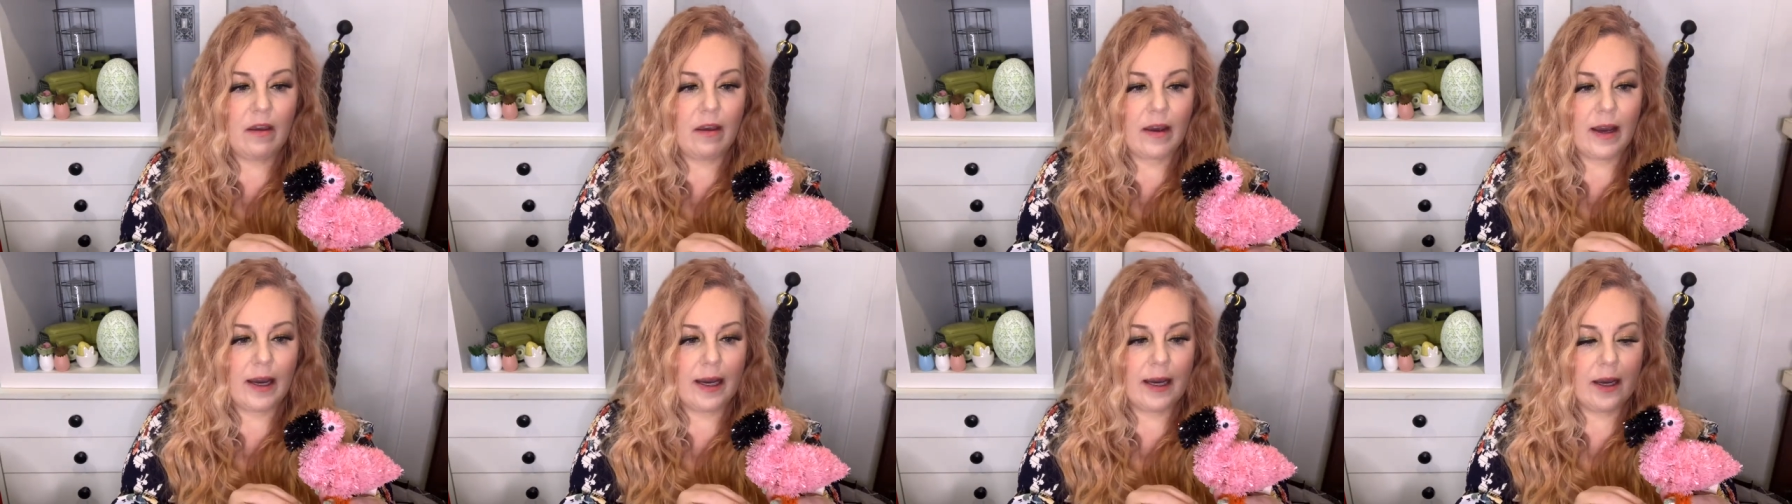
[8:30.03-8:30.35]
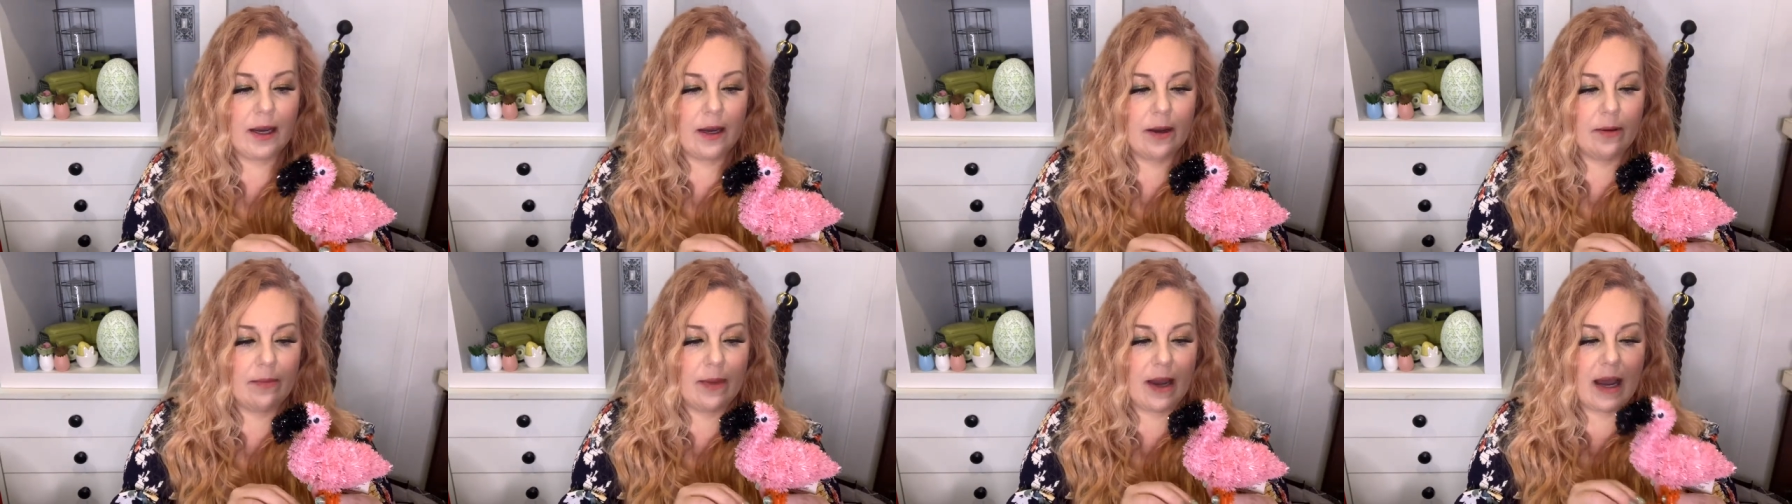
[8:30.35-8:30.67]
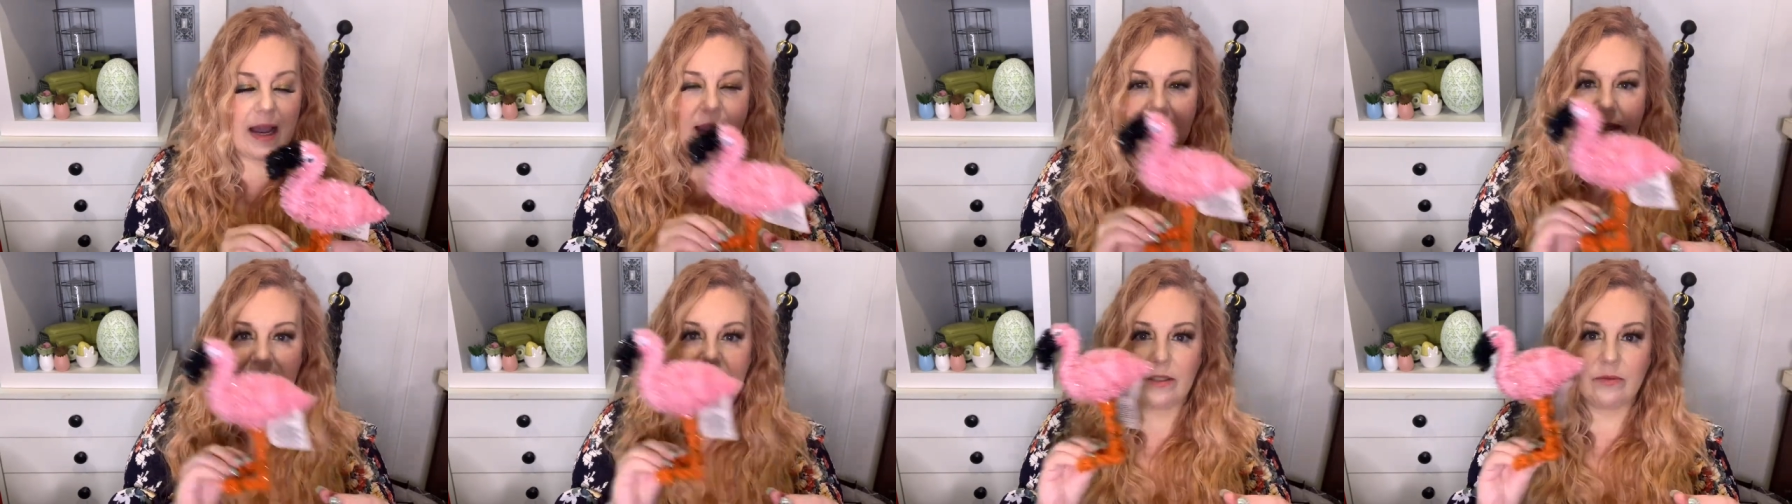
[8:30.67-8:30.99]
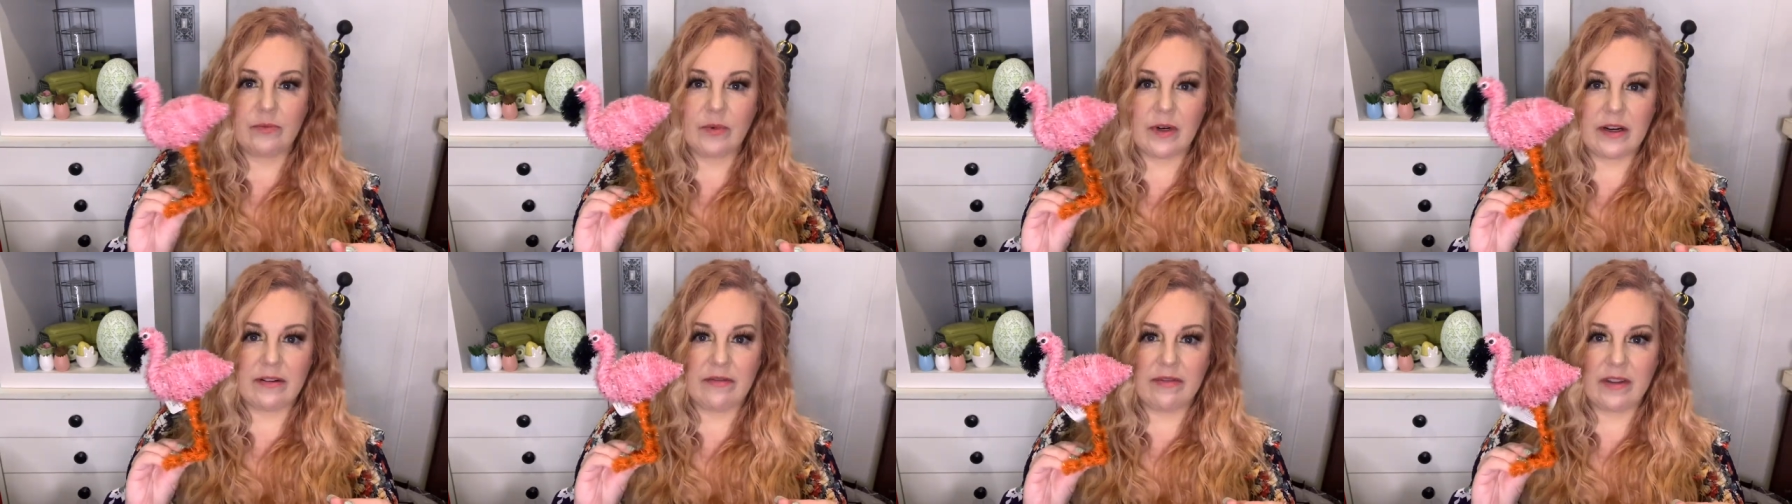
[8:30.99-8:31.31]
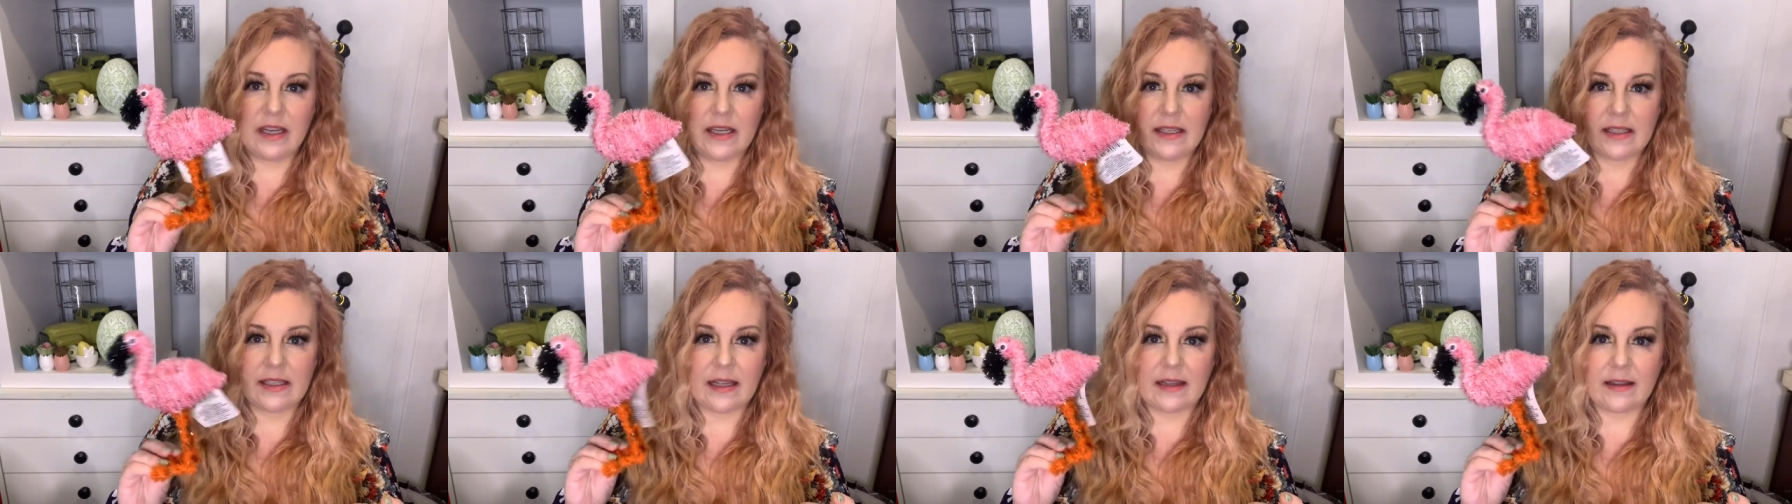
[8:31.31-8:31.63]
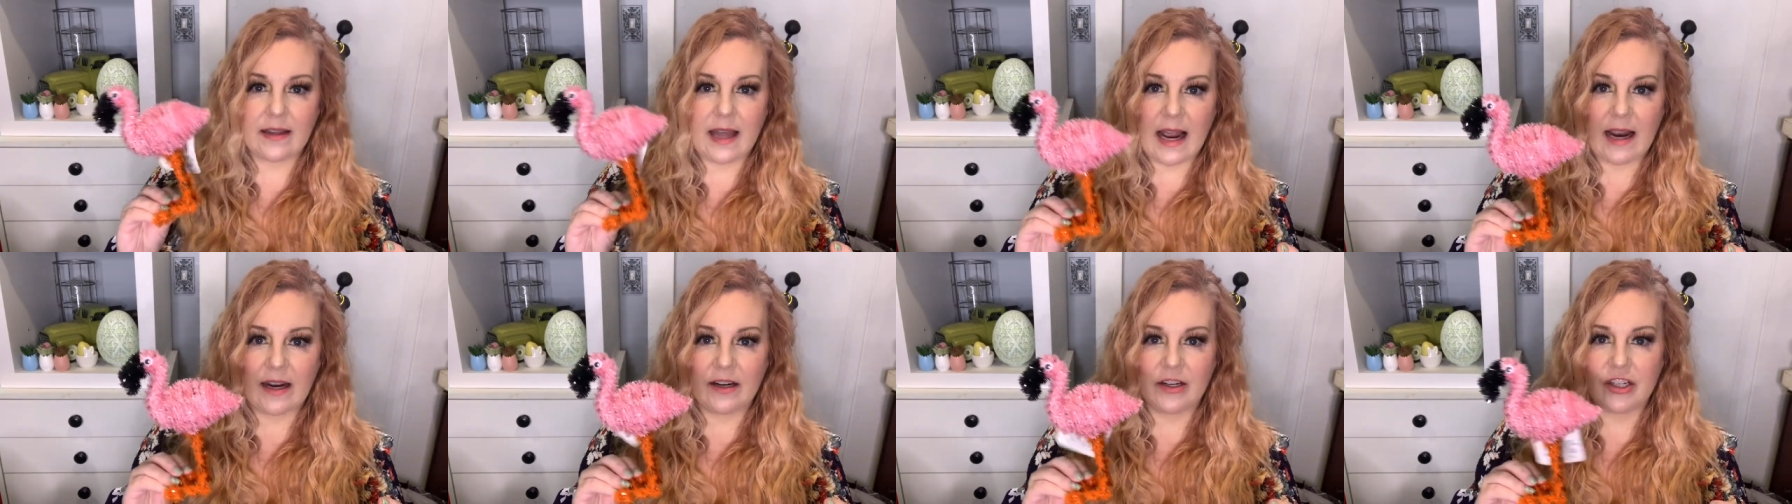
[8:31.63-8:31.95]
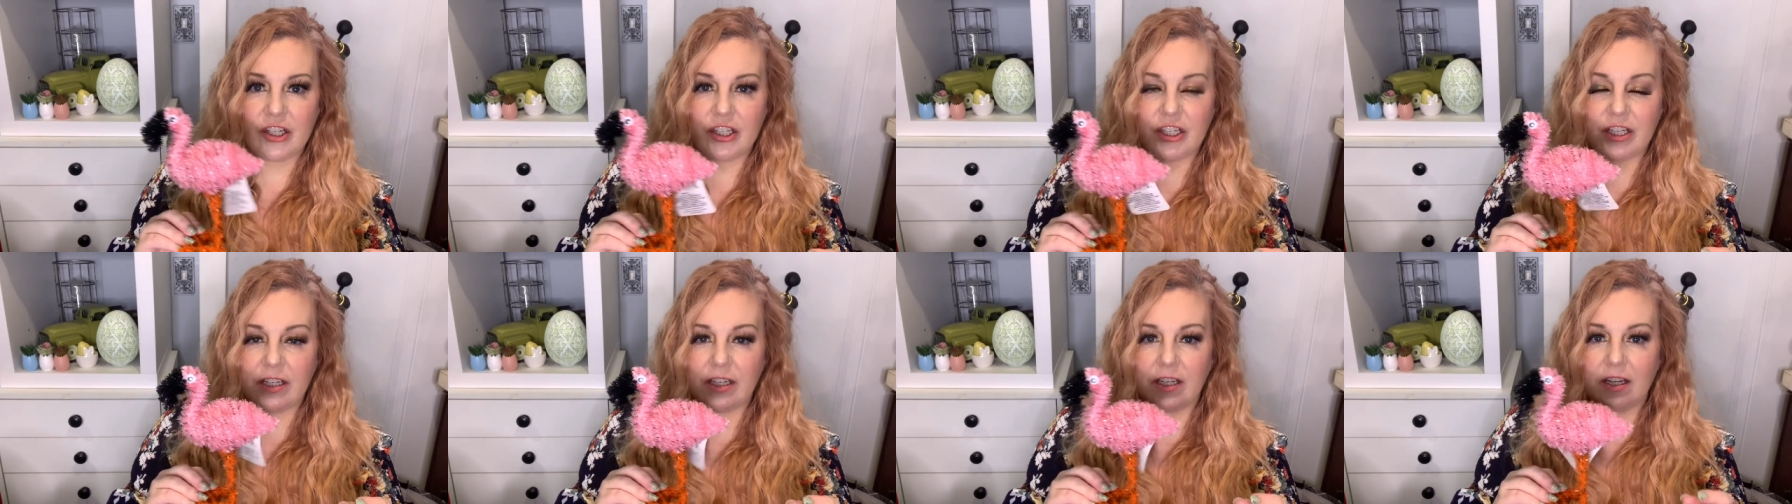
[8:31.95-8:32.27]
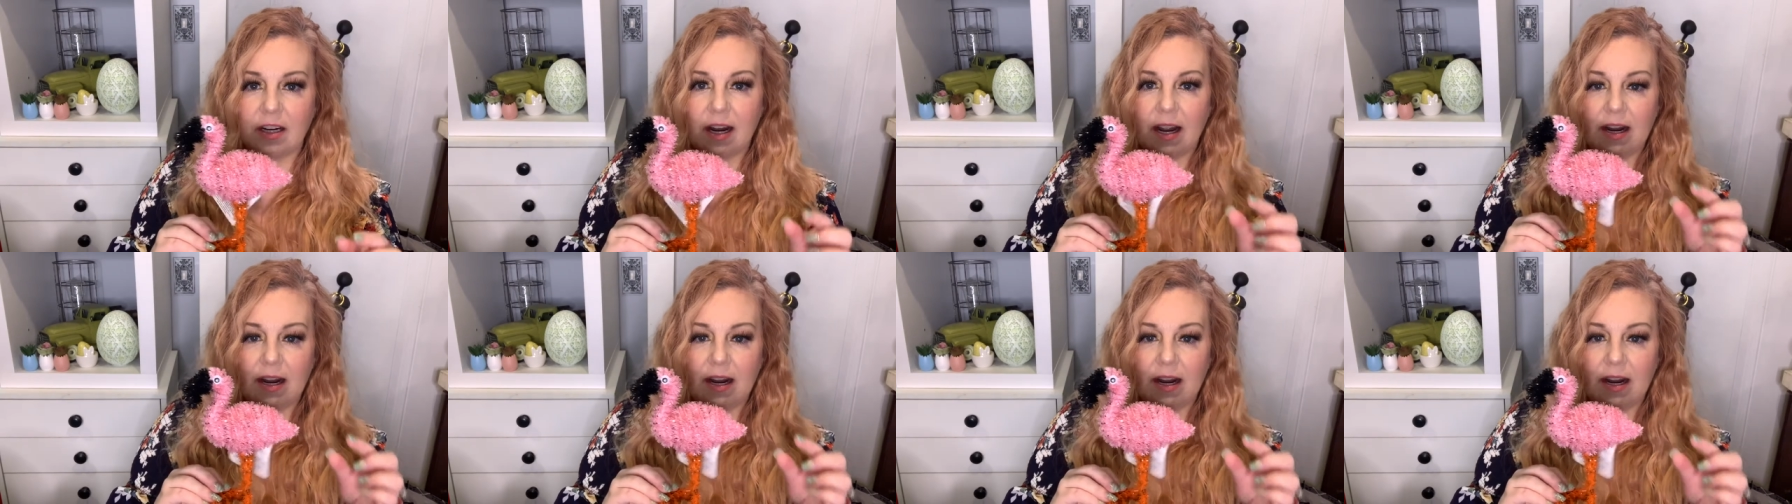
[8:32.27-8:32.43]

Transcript: I did one of these last year.